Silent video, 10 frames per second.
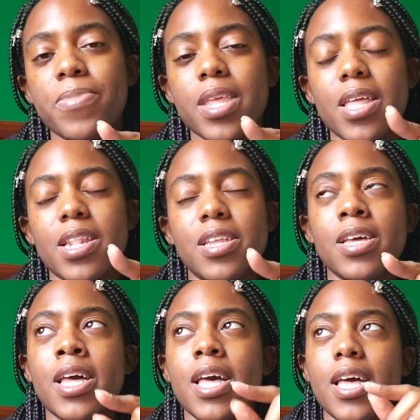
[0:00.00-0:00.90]
and
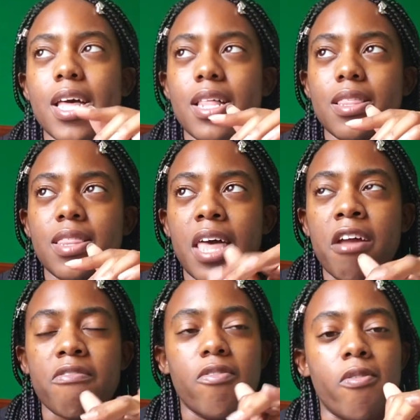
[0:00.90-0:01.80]

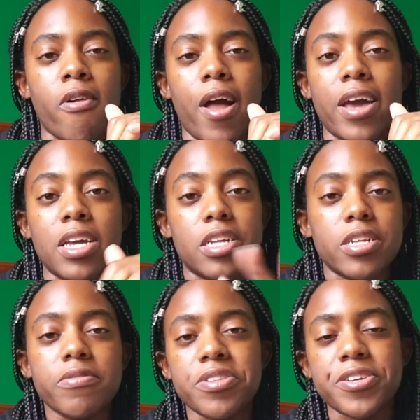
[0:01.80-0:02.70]
therefore I excused it.